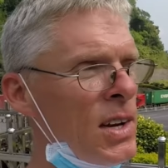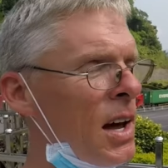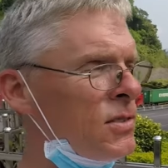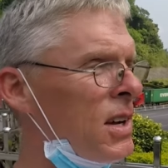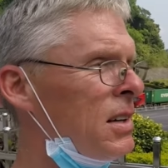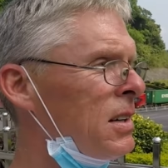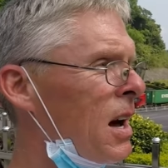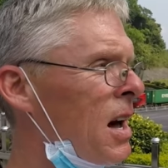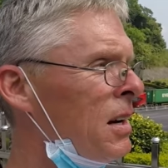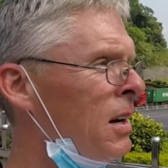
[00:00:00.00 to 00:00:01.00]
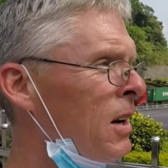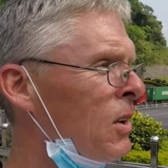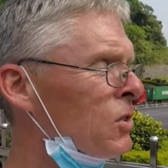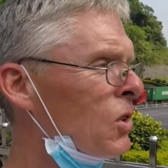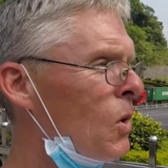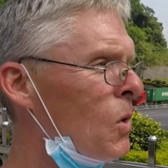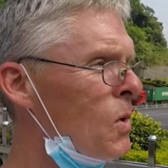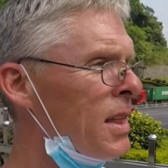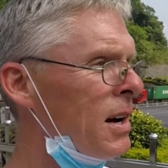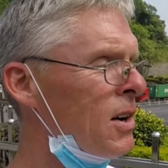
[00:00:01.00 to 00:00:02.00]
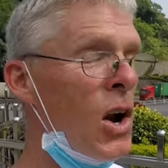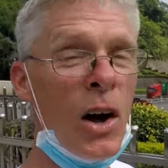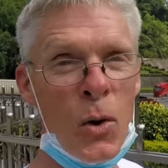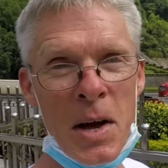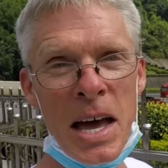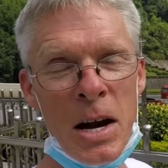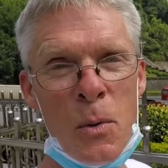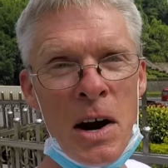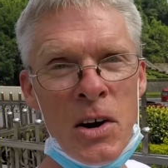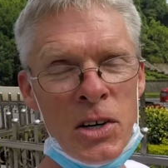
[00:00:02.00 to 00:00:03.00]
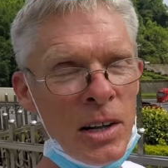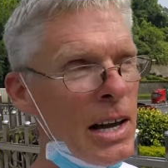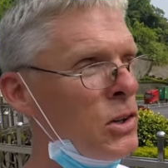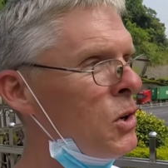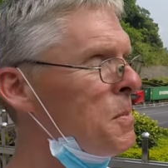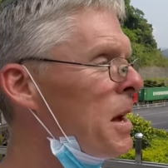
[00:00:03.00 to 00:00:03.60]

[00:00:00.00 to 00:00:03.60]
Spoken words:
testing done, so they're not going anywhere until they do.